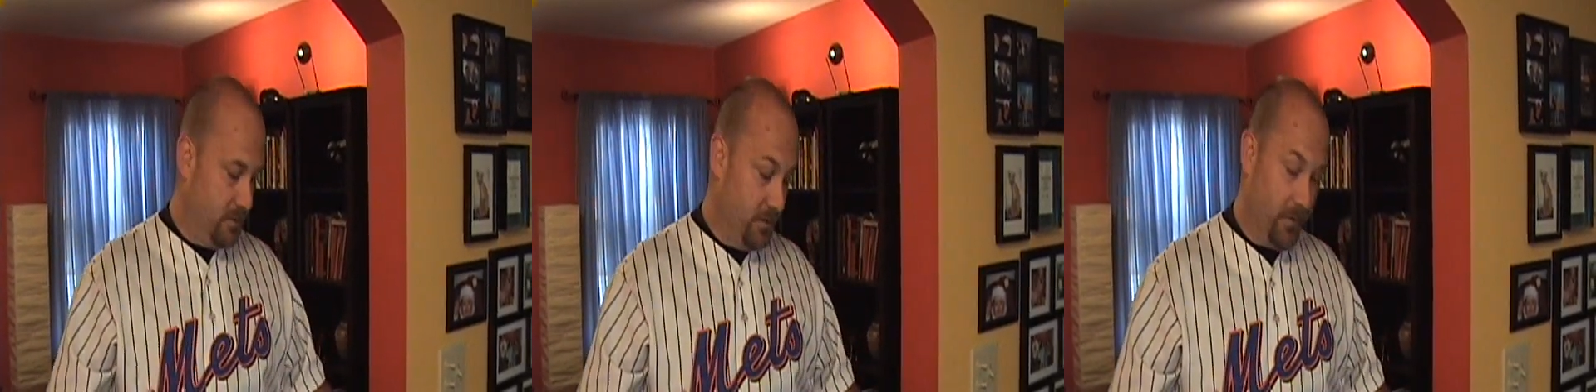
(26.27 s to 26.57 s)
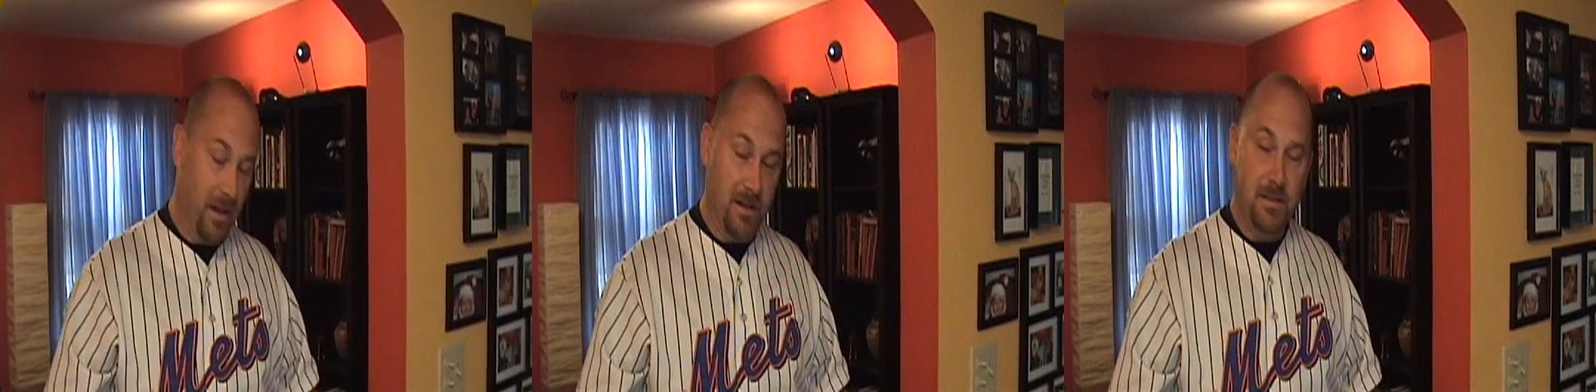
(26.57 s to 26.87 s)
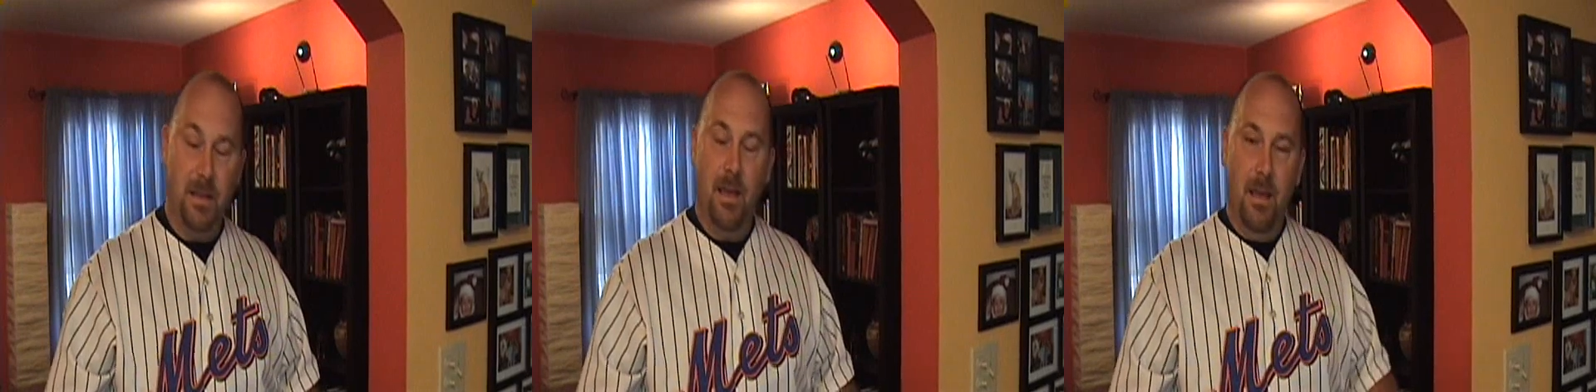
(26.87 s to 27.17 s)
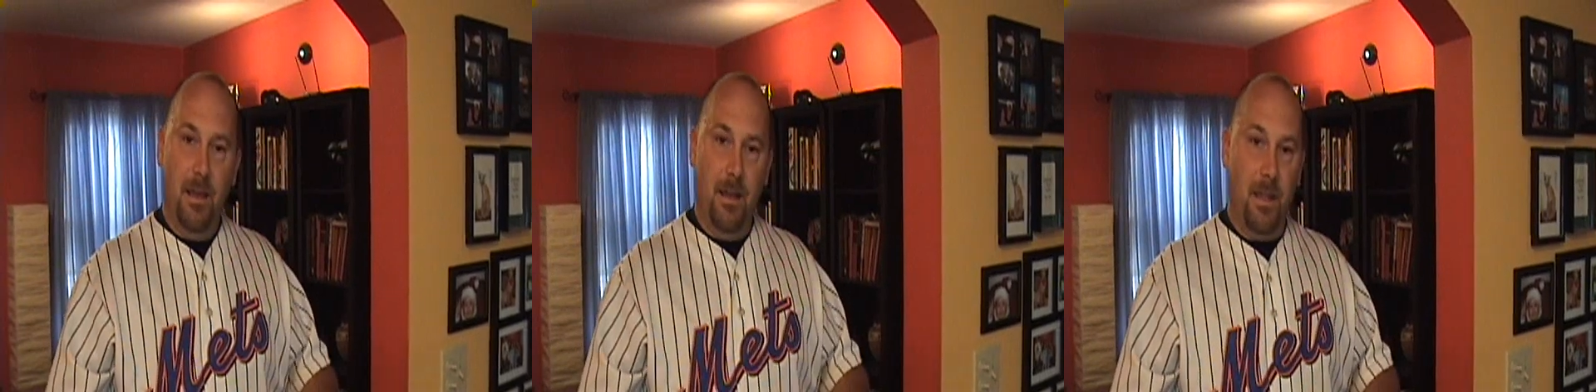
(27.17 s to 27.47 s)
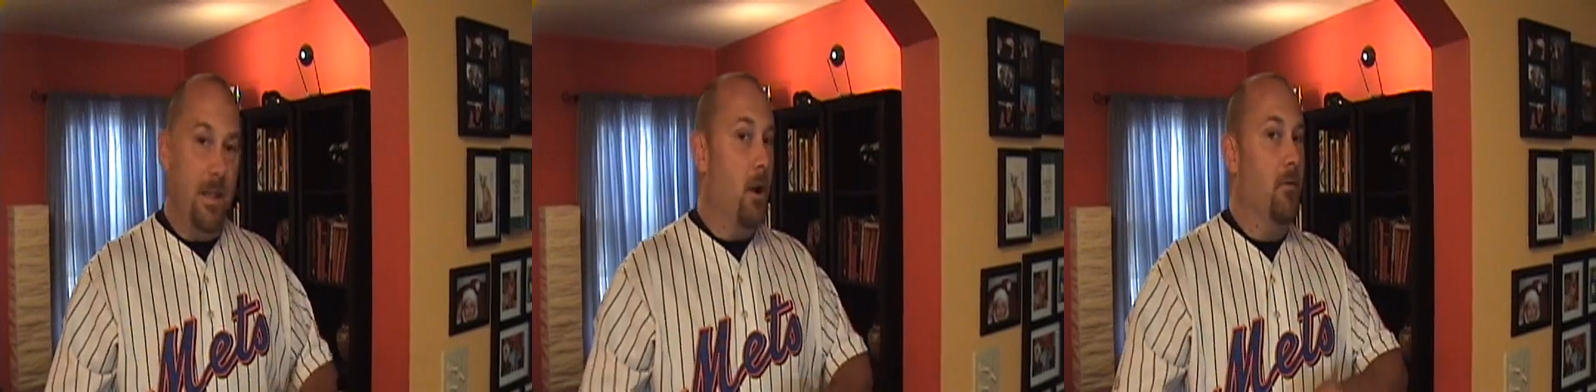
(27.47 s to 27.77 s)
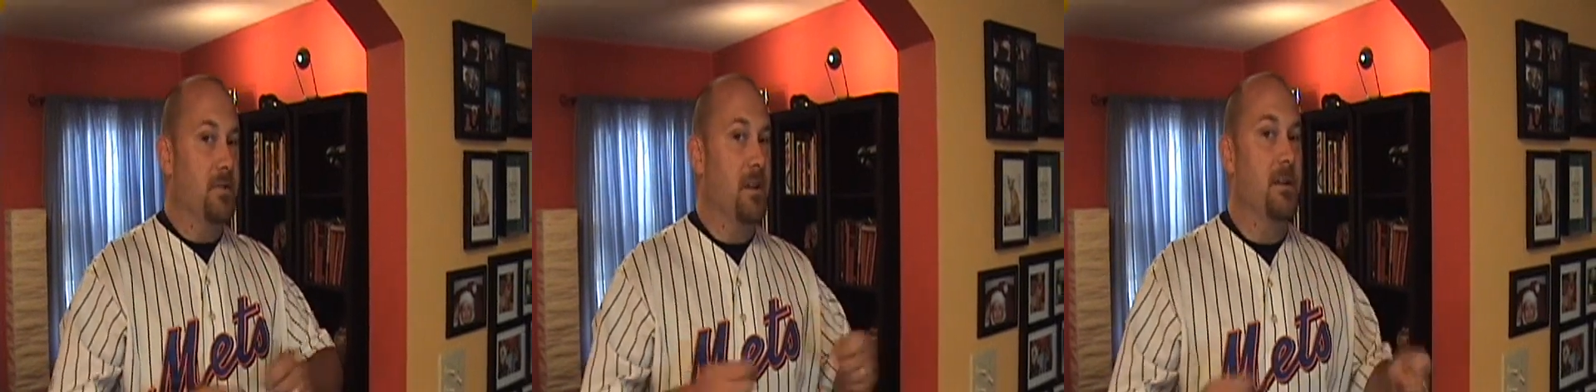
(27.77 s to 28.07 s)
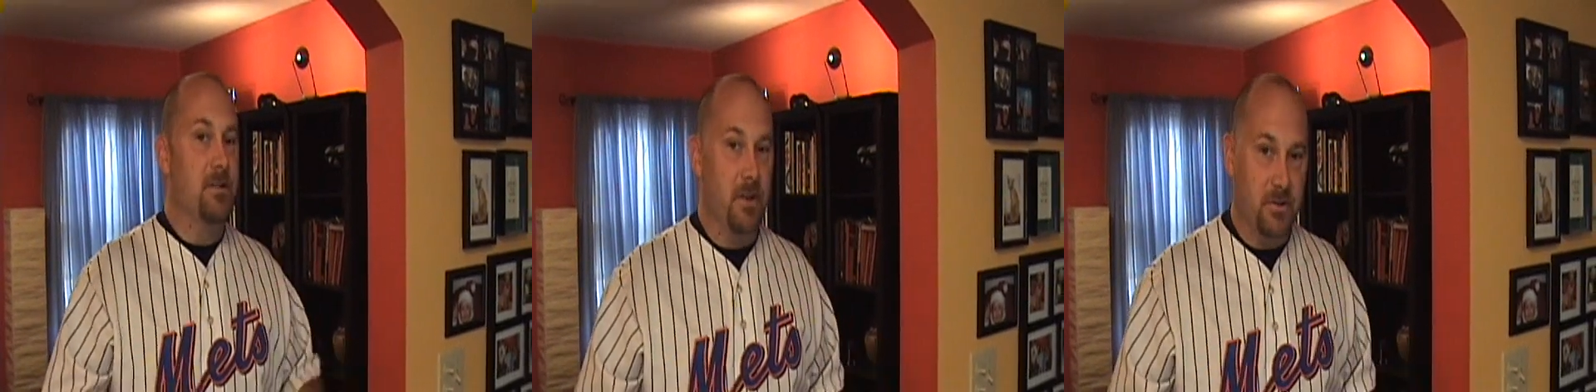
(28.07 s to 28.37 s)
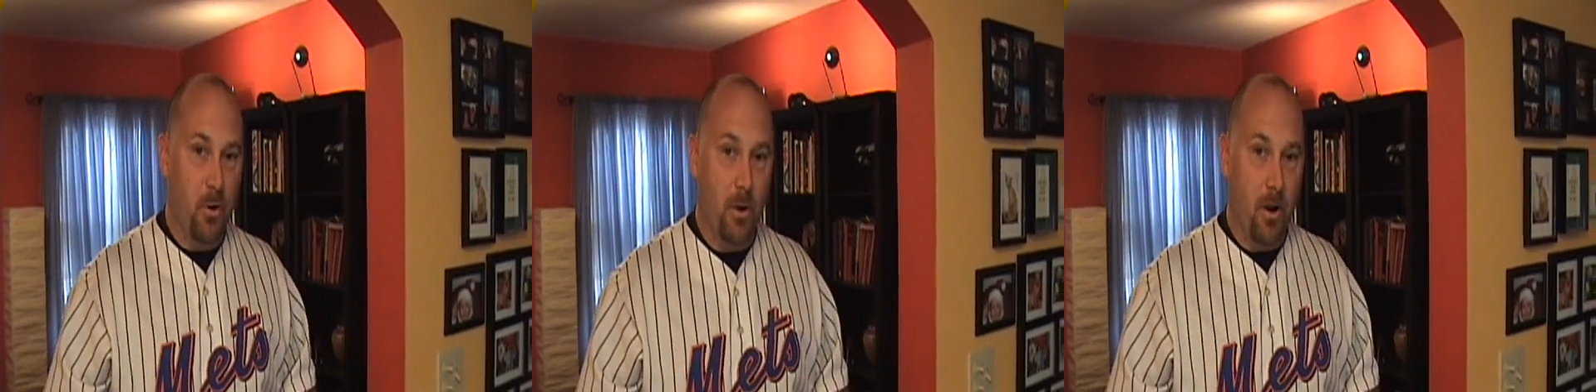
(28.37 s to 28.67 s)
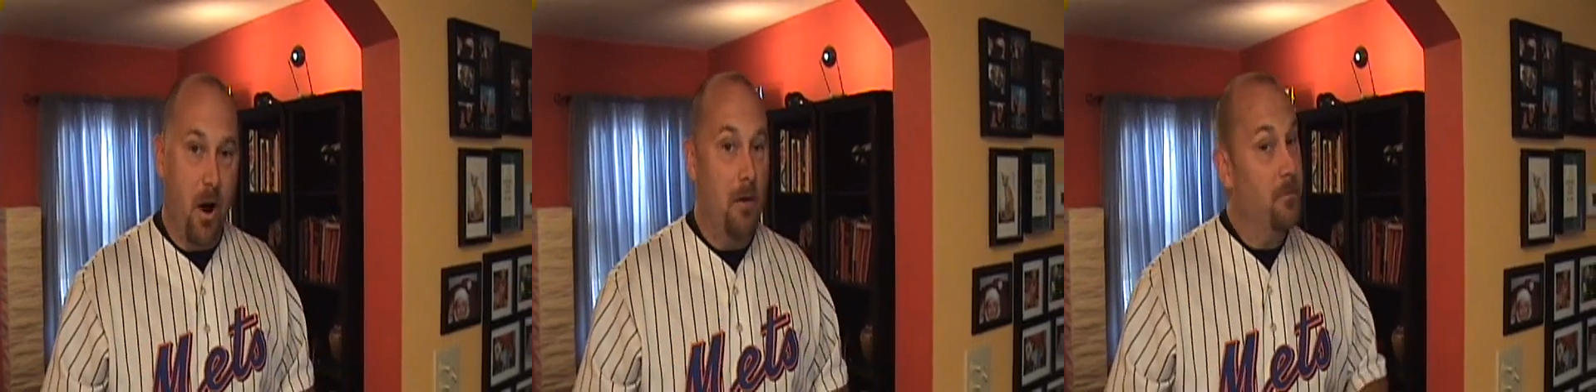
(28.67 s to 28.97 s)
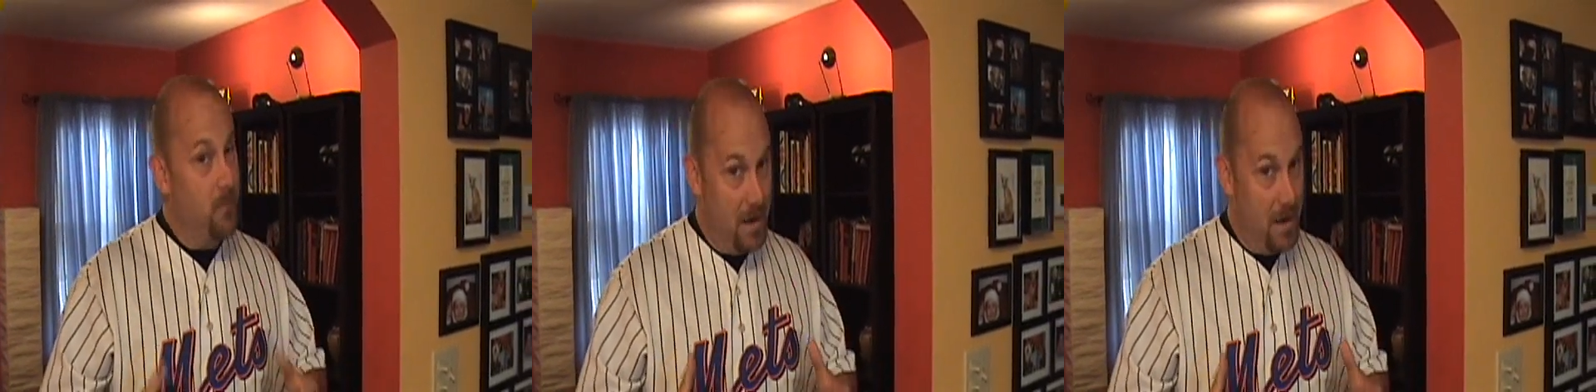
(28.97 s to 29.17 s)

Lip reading: device, and then all of a sudden it starts going off,